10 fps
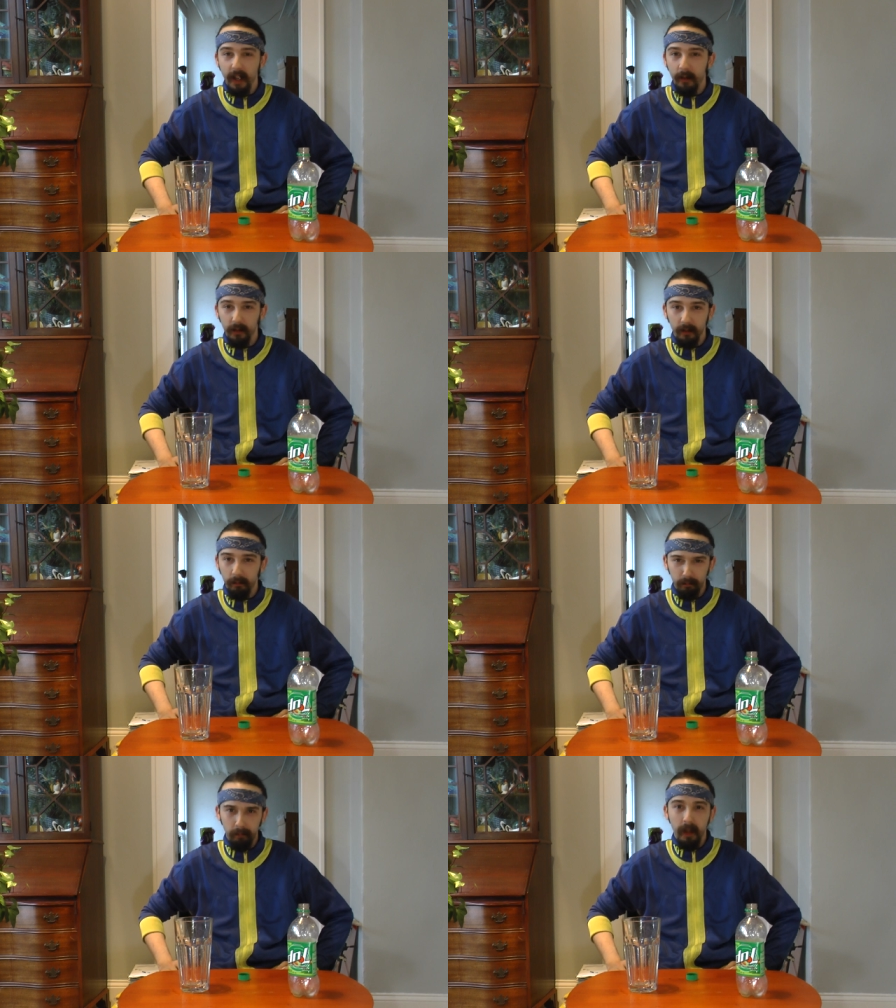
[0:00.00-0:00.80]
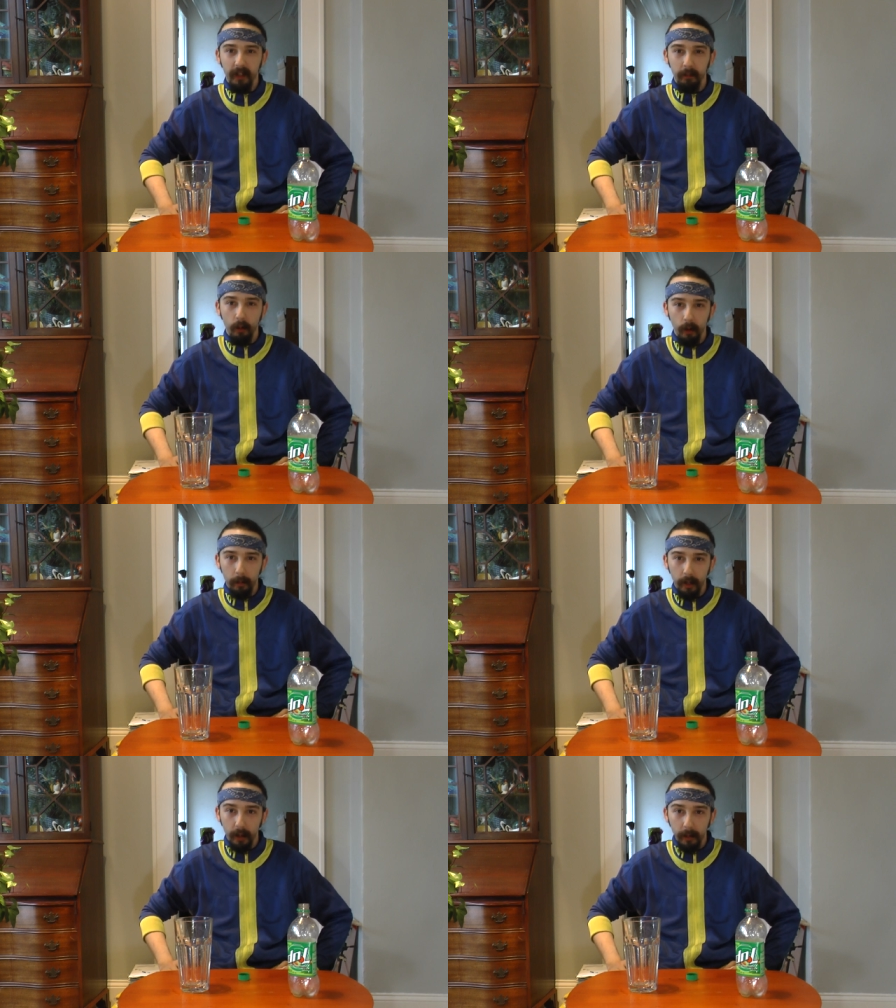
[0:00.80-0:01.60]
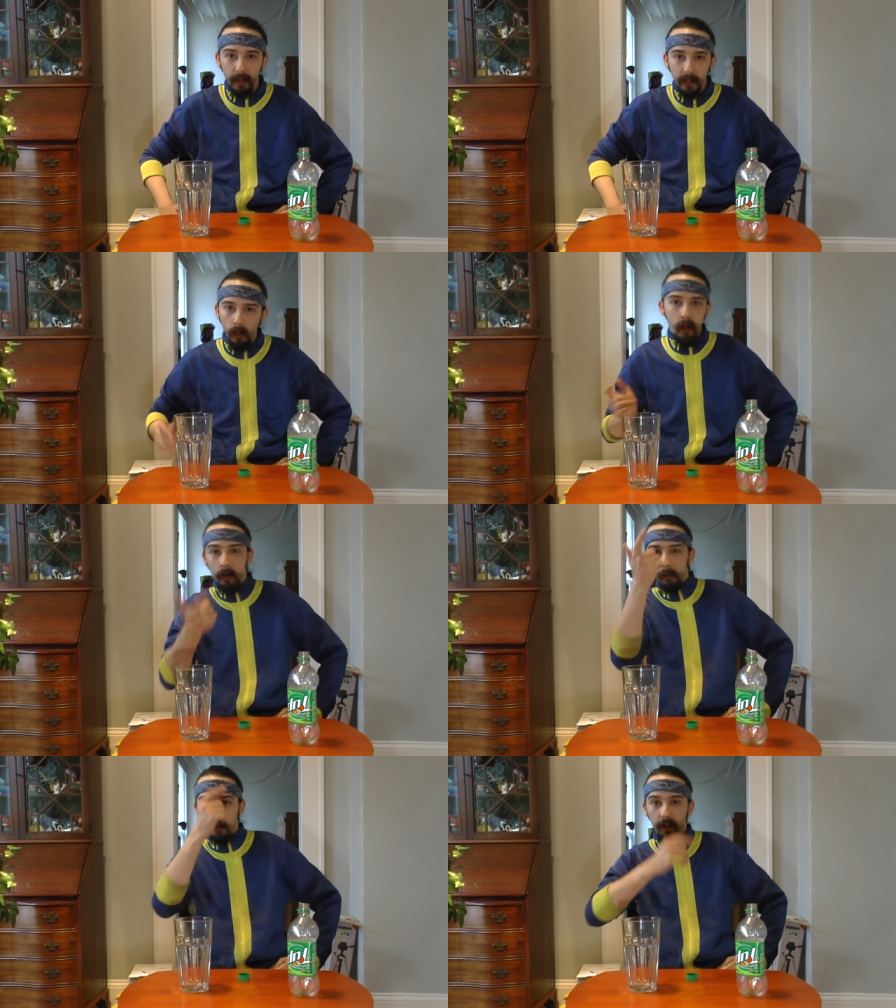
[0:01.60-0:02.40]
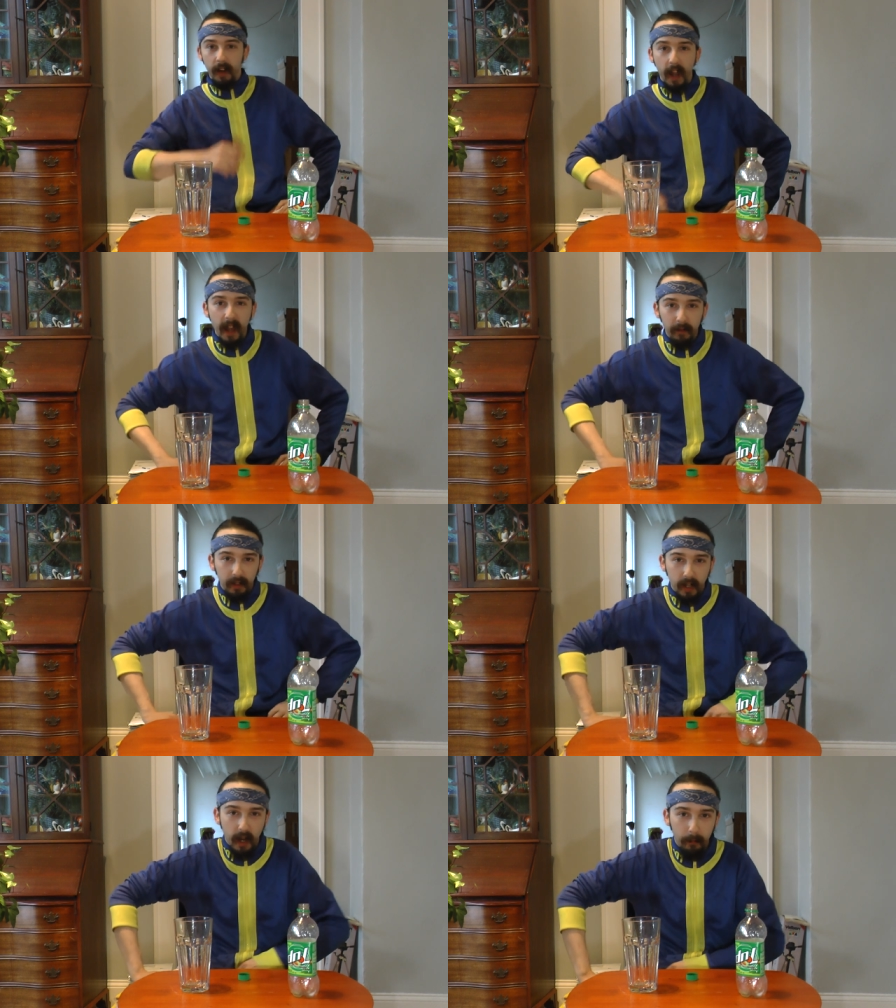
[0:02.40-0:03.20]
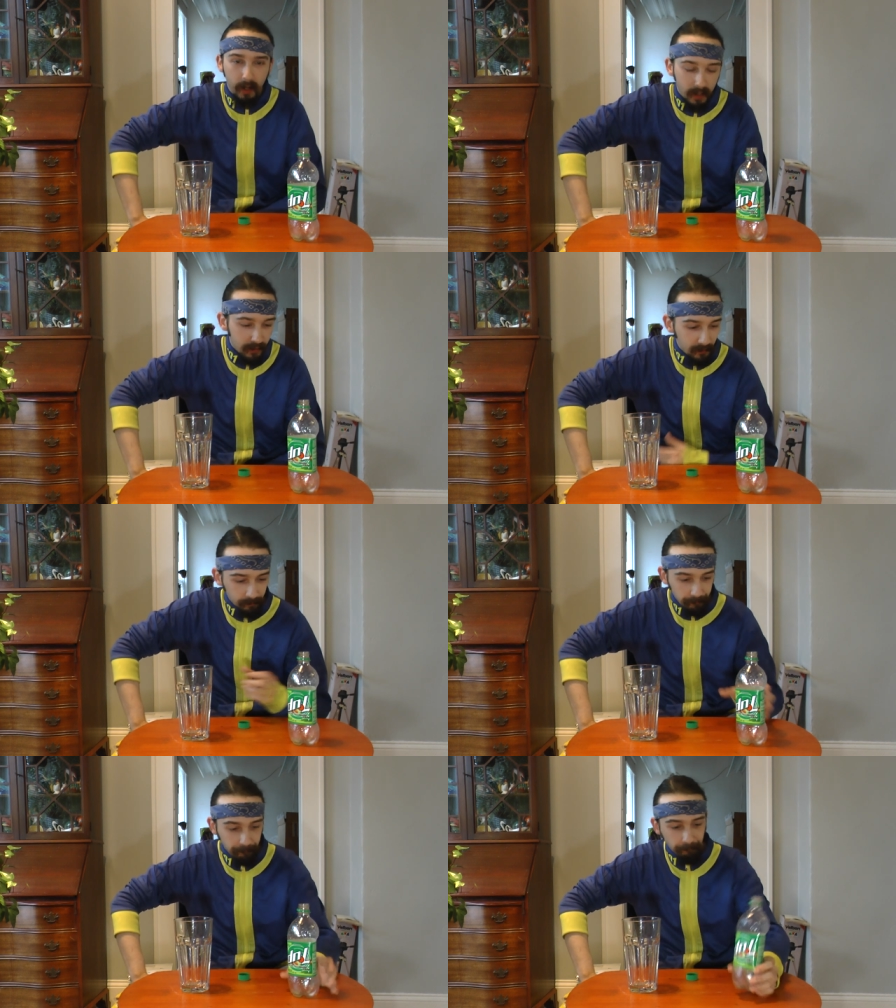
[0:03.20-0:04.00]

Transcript: That was a piss poor burp. Well, there you have it, comrades.